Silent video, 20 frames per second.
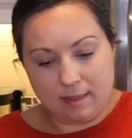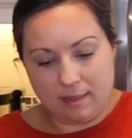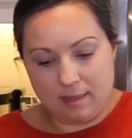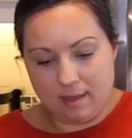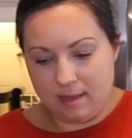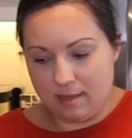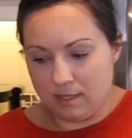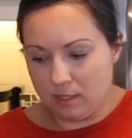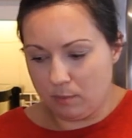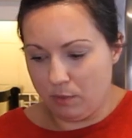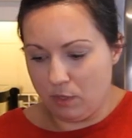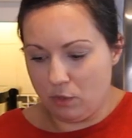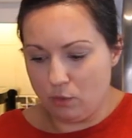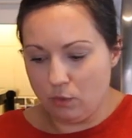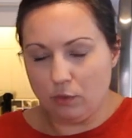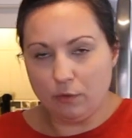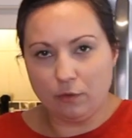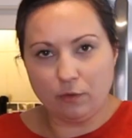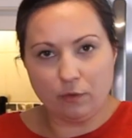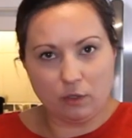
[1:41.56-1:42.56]
these
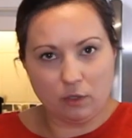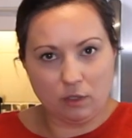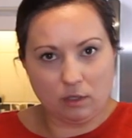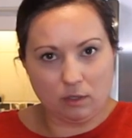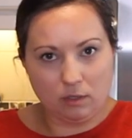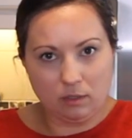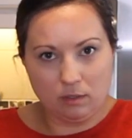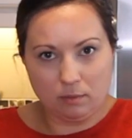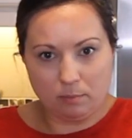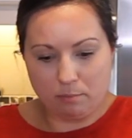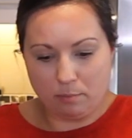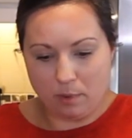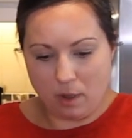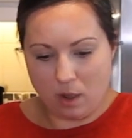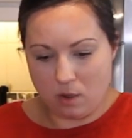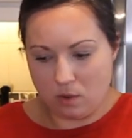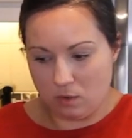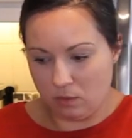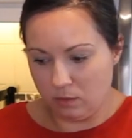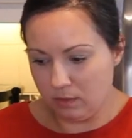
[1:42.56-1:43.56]
beautiful
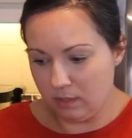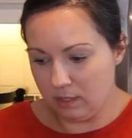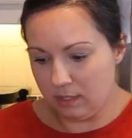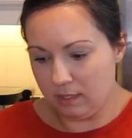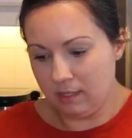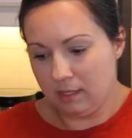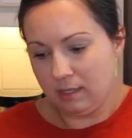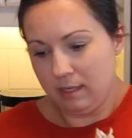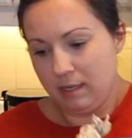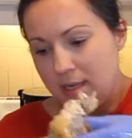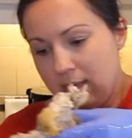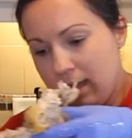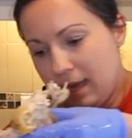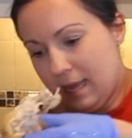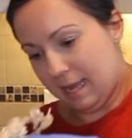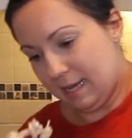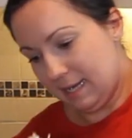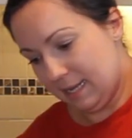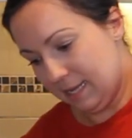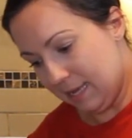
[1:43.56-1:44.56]
bones
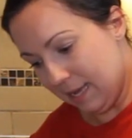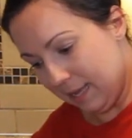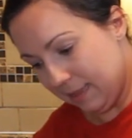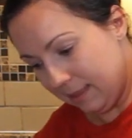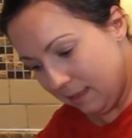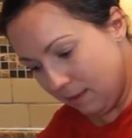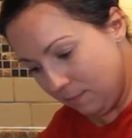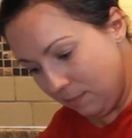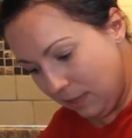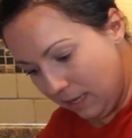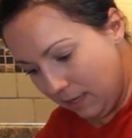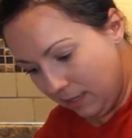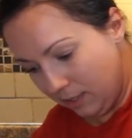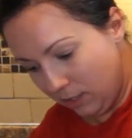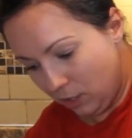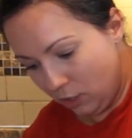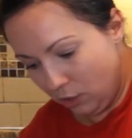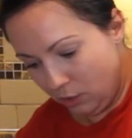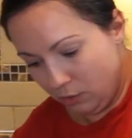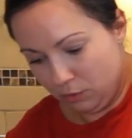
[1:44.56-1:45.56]
and get them
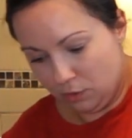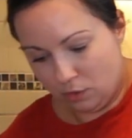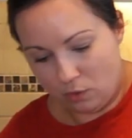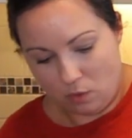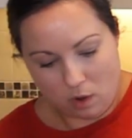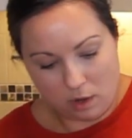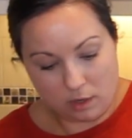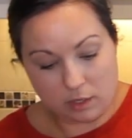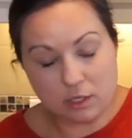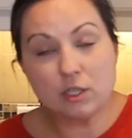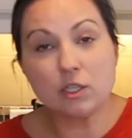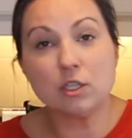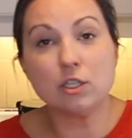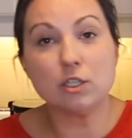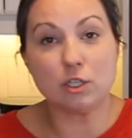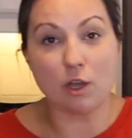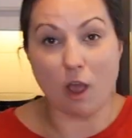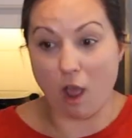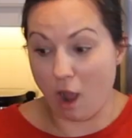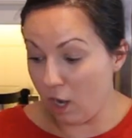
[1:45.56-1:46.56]
into your
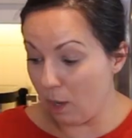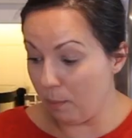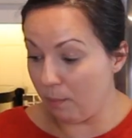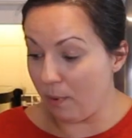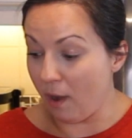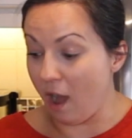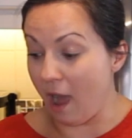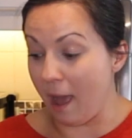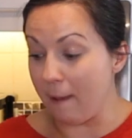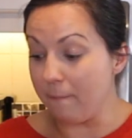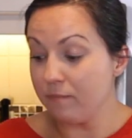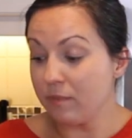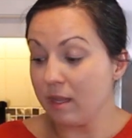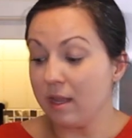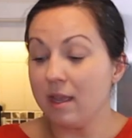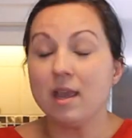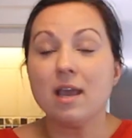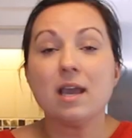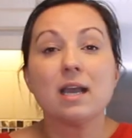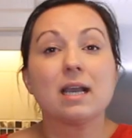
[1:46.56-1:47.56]
stock pot.
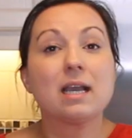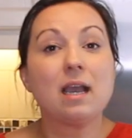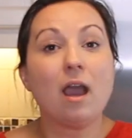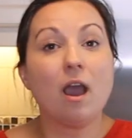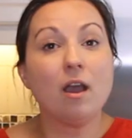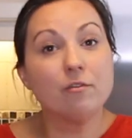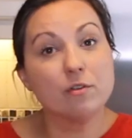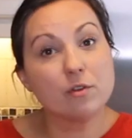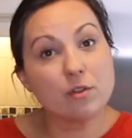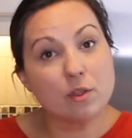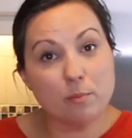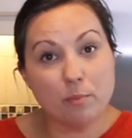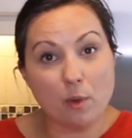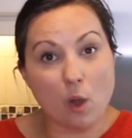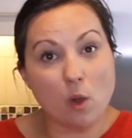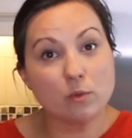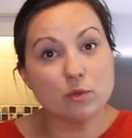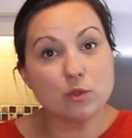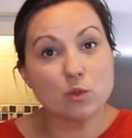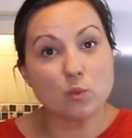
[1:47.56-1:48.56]
Cover the
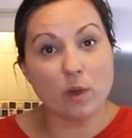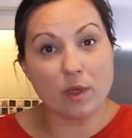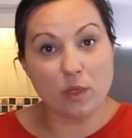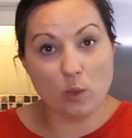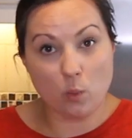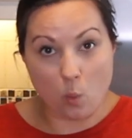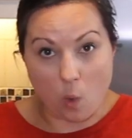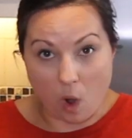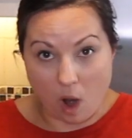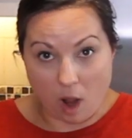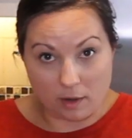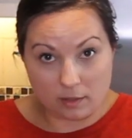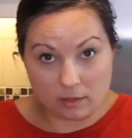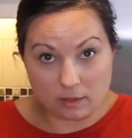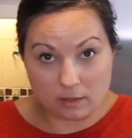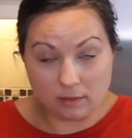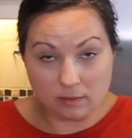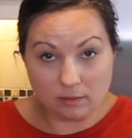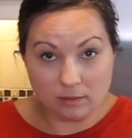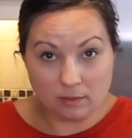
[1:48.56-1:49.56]
bones with
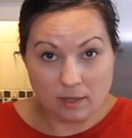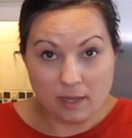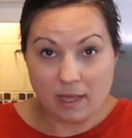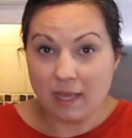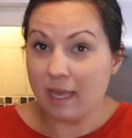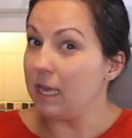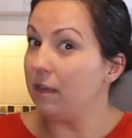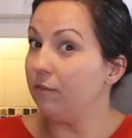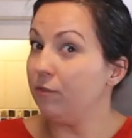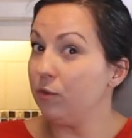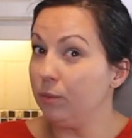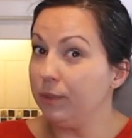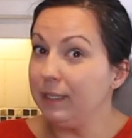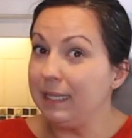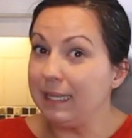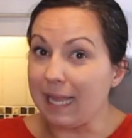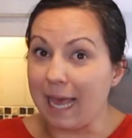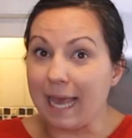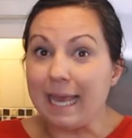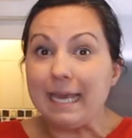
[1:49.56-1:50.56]
water. If
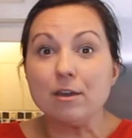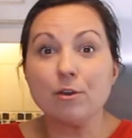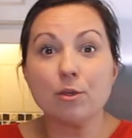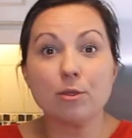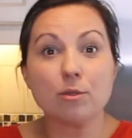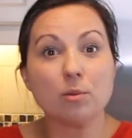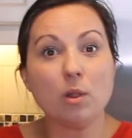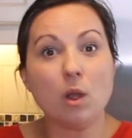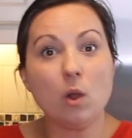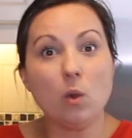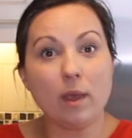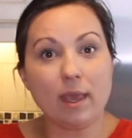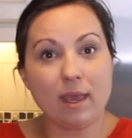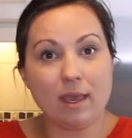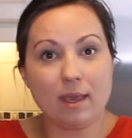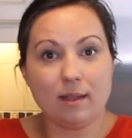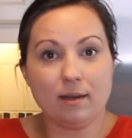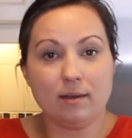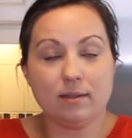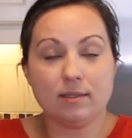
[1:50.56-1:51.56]
you'd like, throw
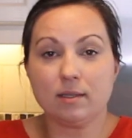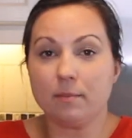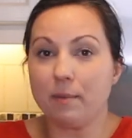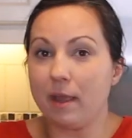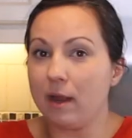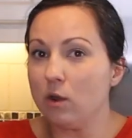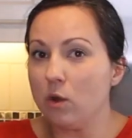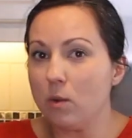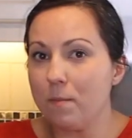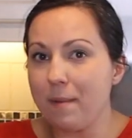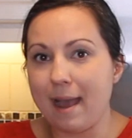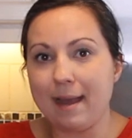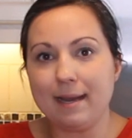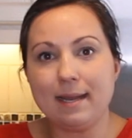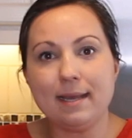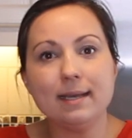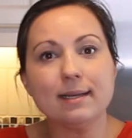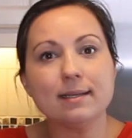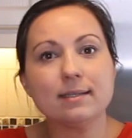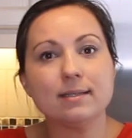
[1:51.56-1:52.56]
in some
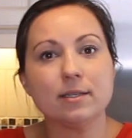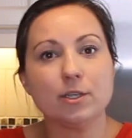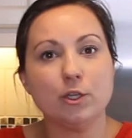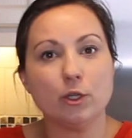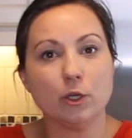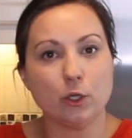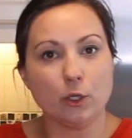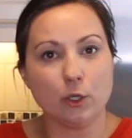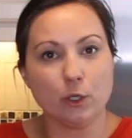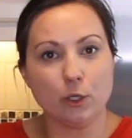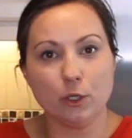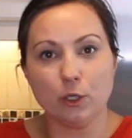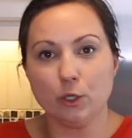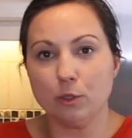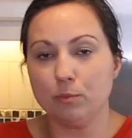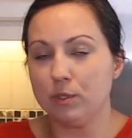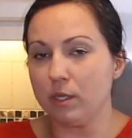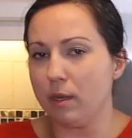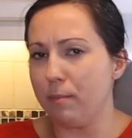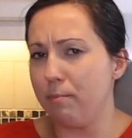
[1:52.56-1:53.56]
aromatics, your
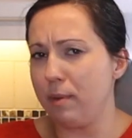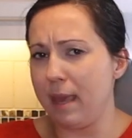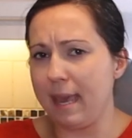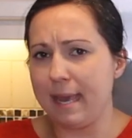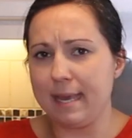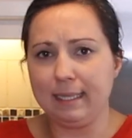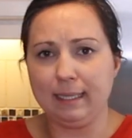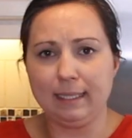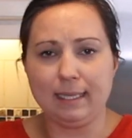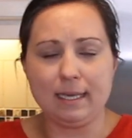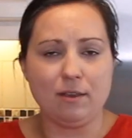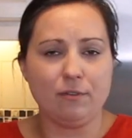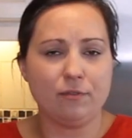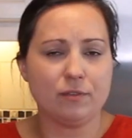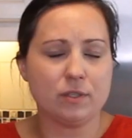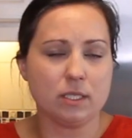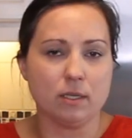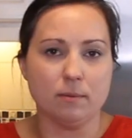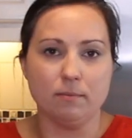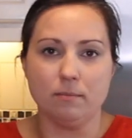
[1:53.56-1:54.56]
herbs, a bay leaf,
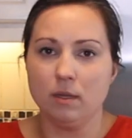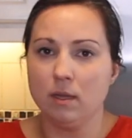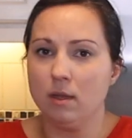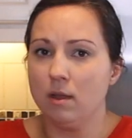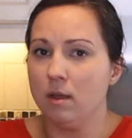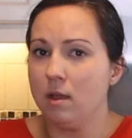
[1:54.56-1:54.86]
some